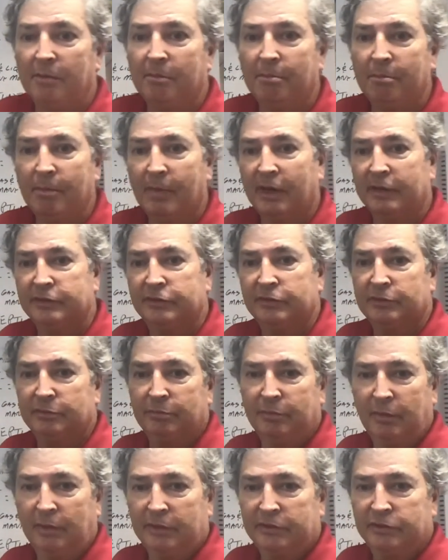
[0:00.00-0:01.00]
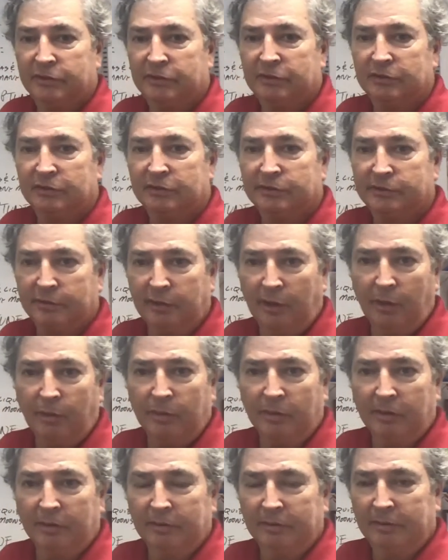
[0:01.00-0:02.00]
much, much
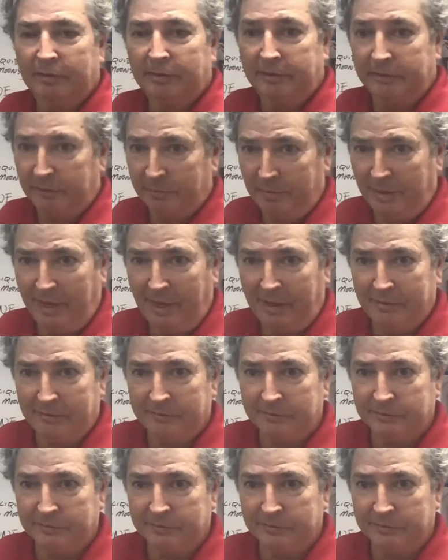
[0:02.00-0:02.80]
slower in their path through